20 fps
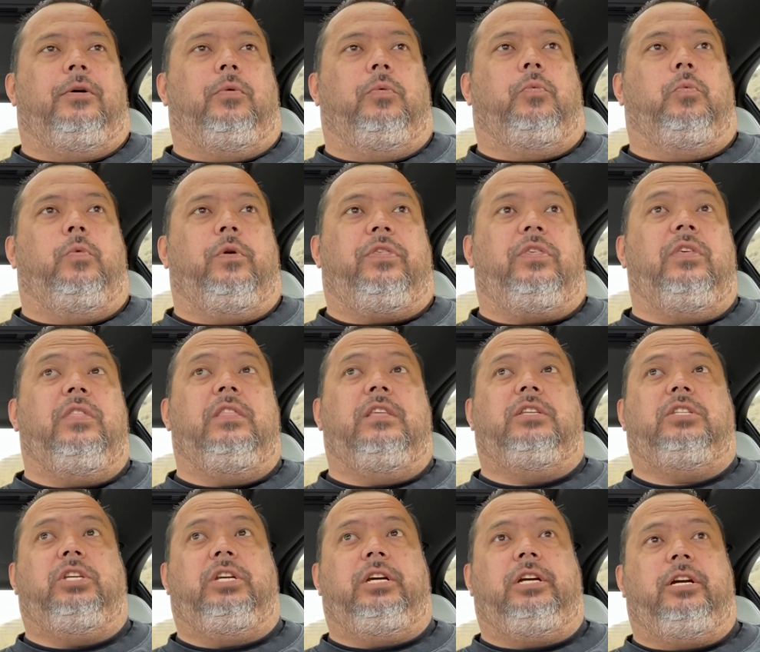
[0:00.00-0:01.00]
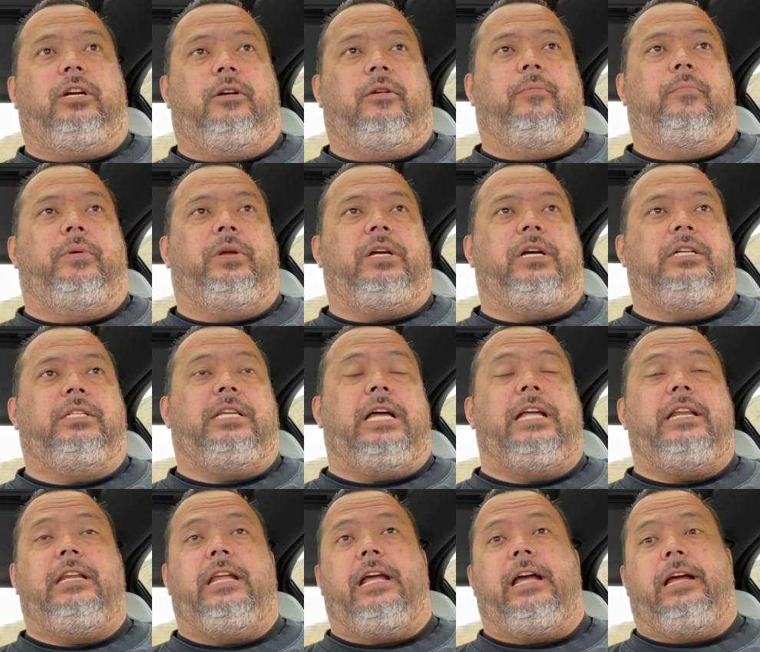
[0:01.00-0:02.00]
within this year, because that
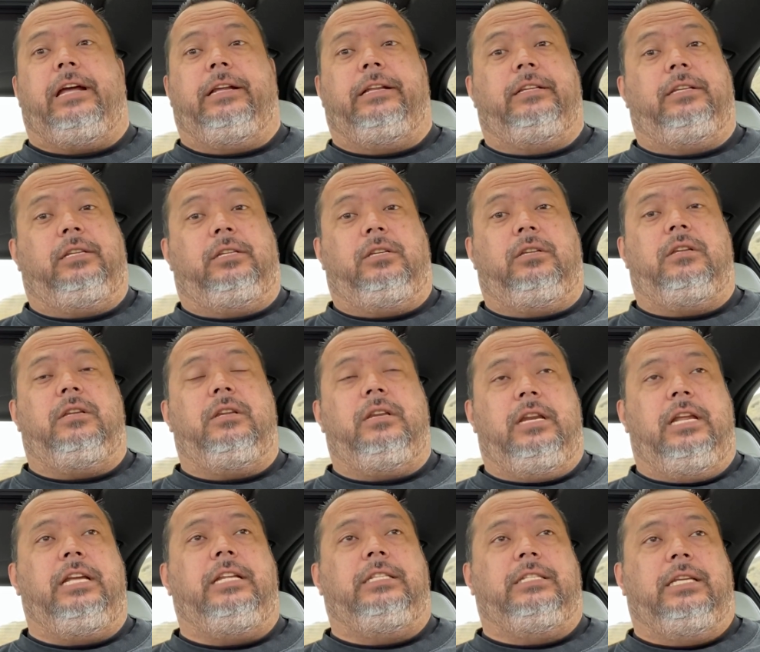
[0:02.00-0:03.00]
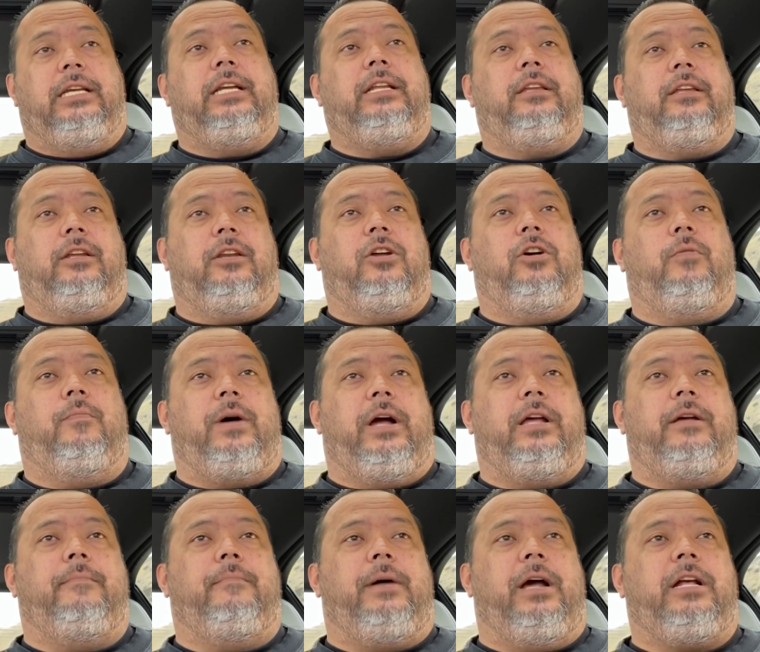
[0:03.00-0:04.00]
needs it. You know,
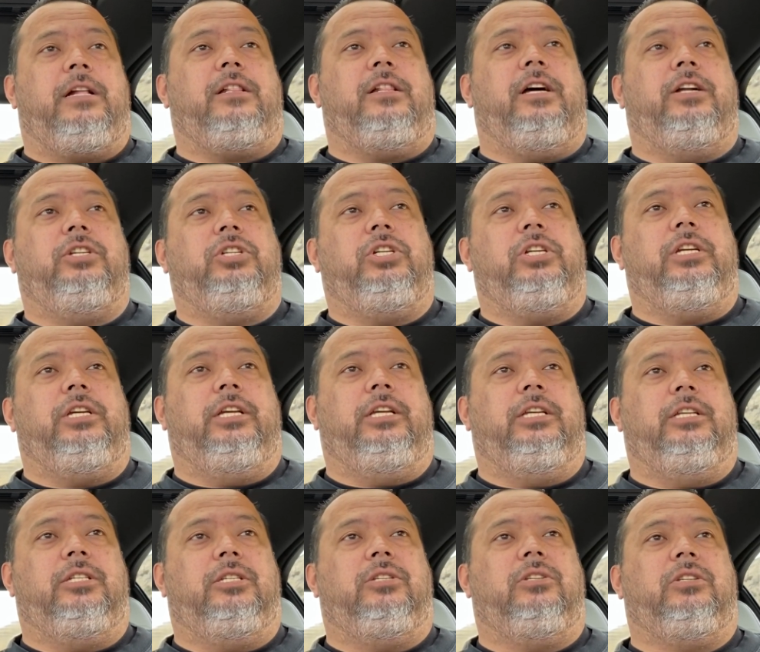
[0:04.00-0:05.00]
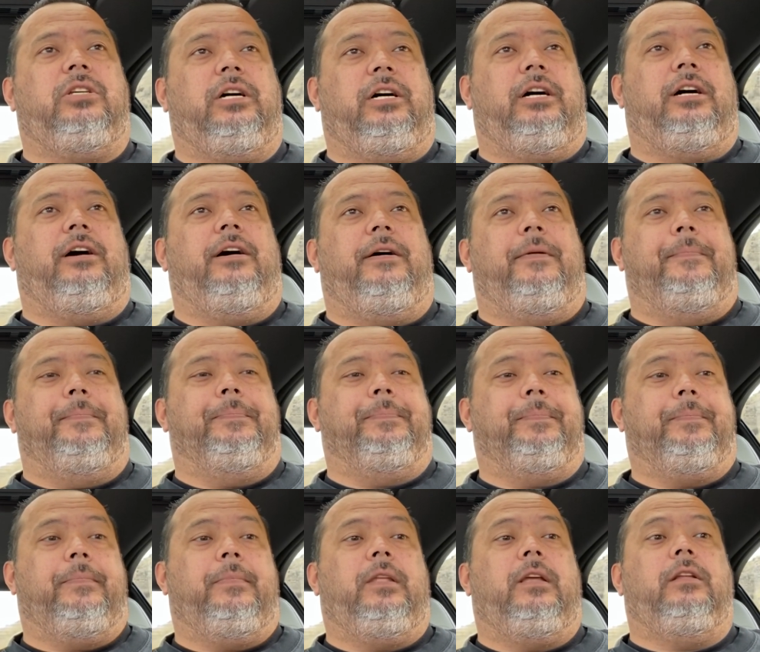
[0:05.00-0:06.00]
my clutch is
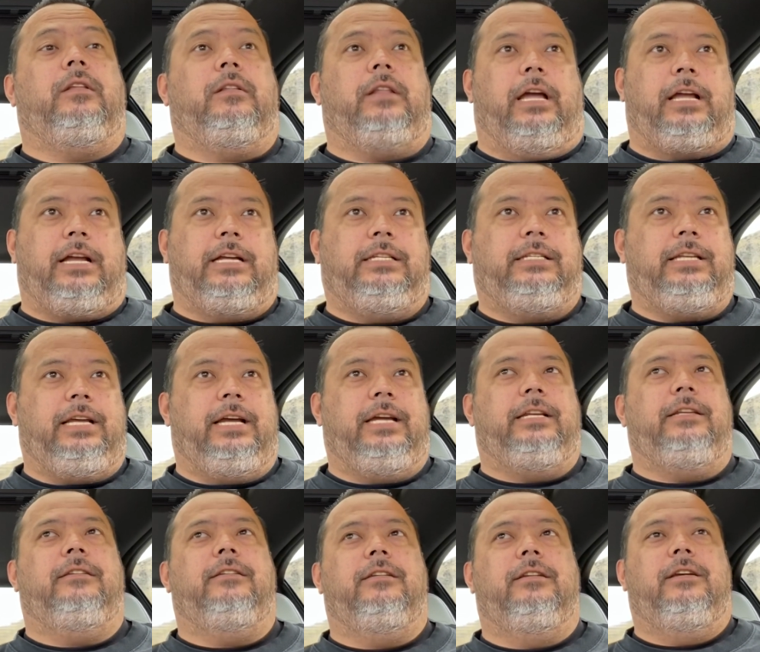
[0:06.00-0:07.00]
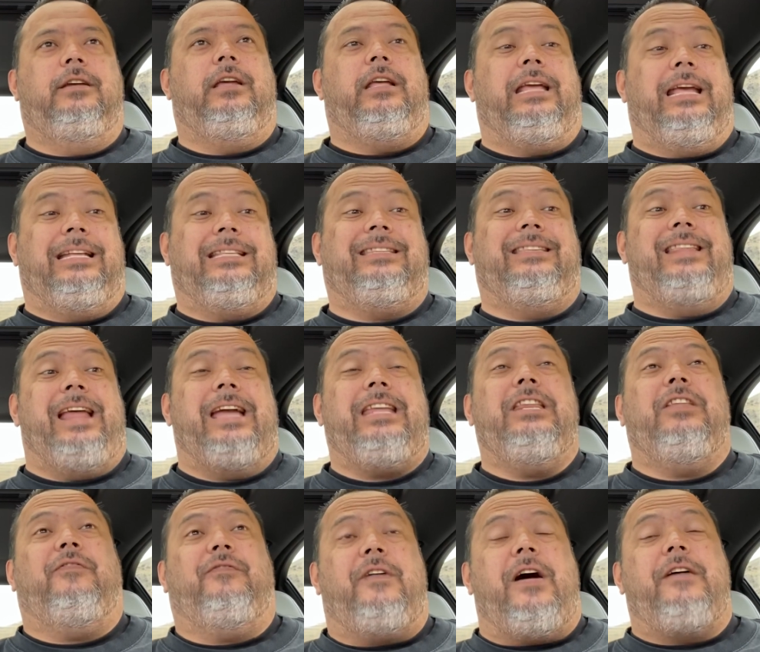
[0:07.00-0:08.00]
like I said, it's
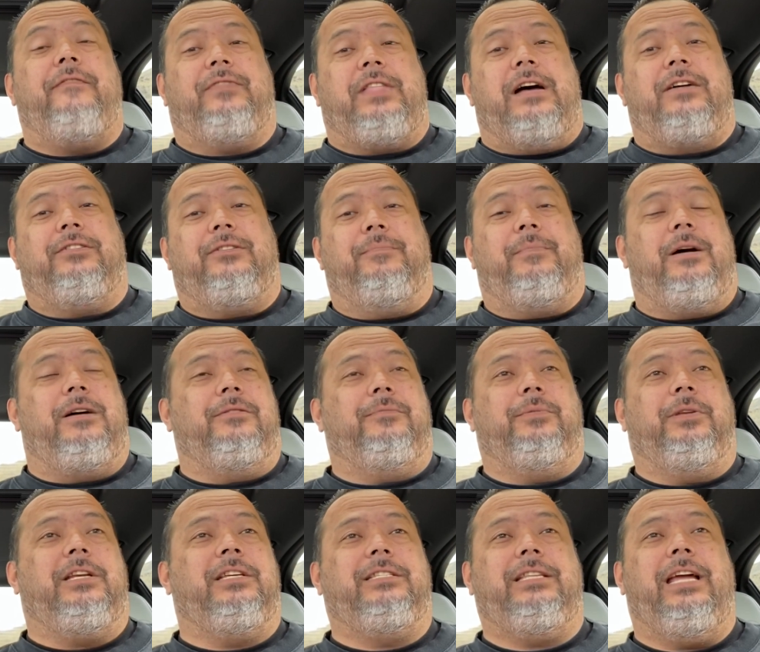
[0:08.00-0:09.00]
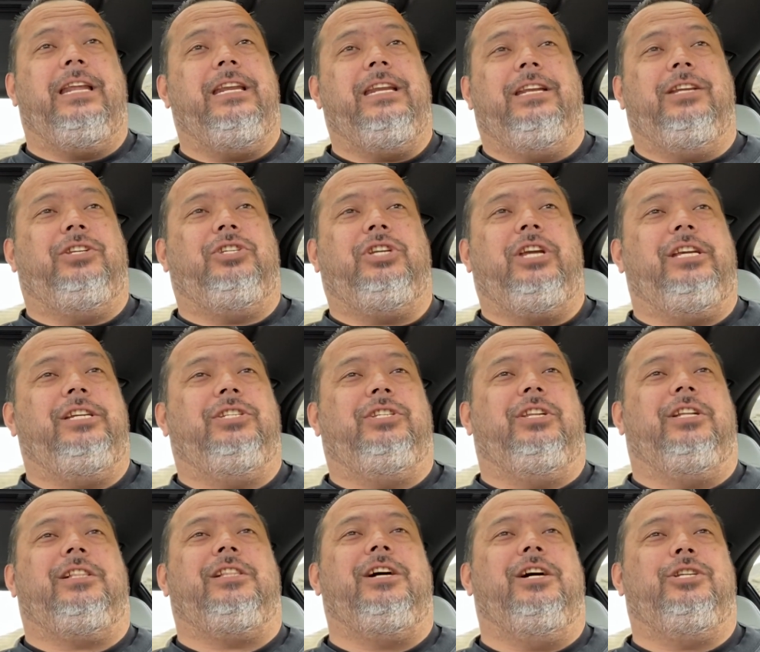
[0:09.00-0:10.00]
95,000 miles, because they didn't change
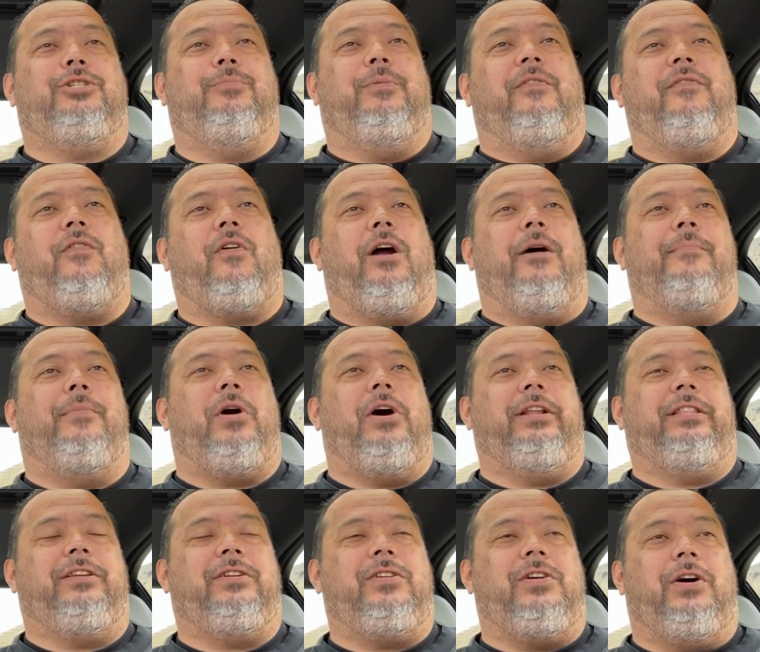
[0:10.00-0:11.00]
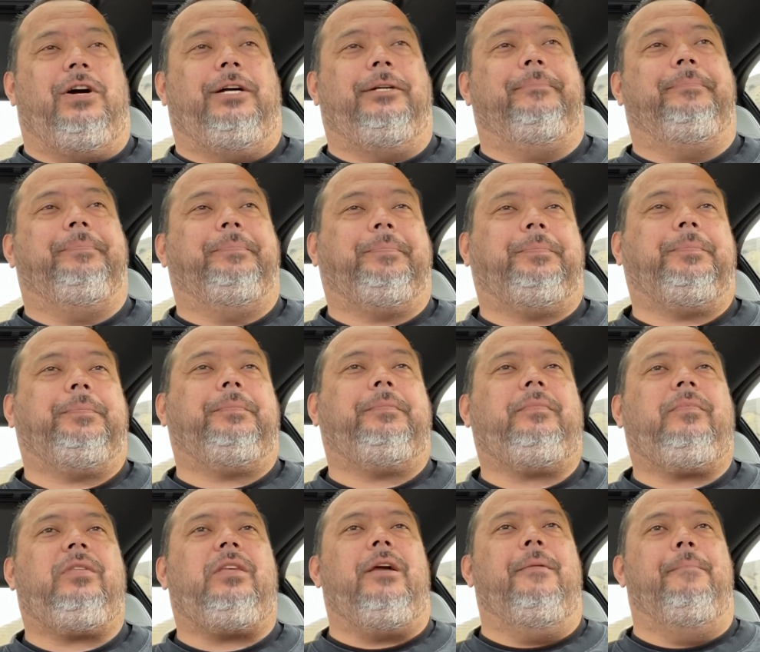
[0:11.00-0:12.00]
the clutch before I bought the car.
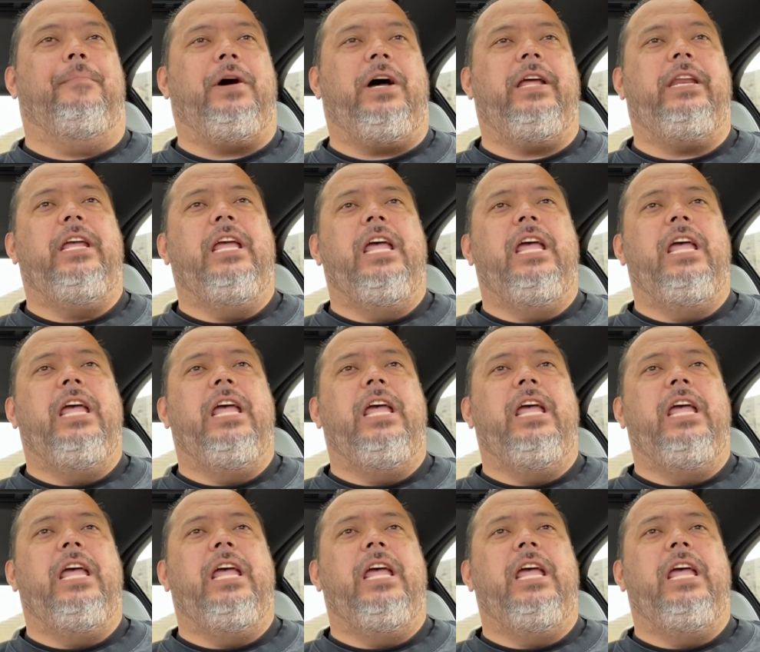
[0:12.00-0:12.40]
But